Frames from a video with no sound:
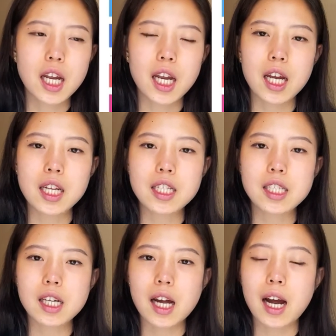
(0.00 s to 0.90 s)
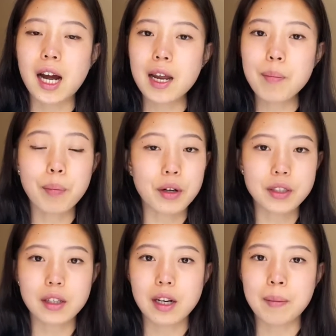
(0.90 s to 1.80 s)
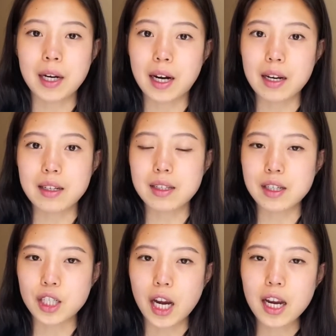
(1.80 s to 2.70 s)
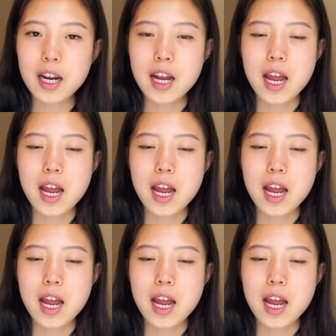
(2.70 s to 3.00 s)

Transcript: And I personally am an INTJ,